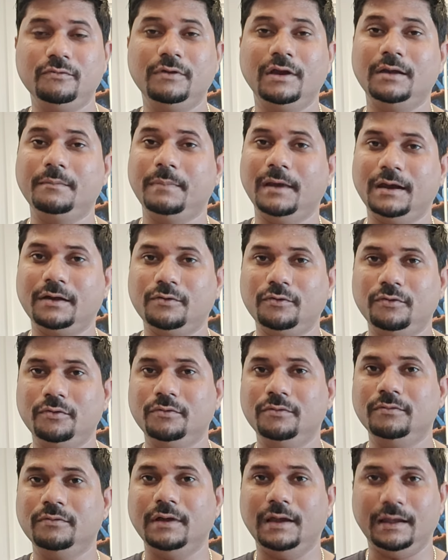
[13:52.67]
to get back to
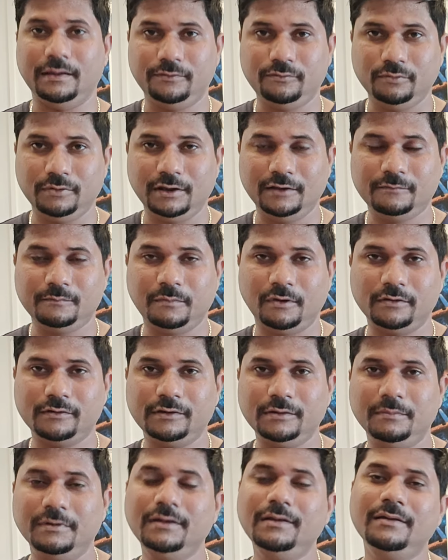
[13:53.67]
you as soon as
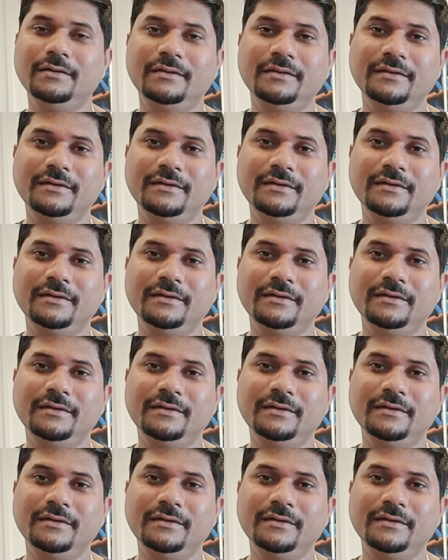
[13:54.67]
possible.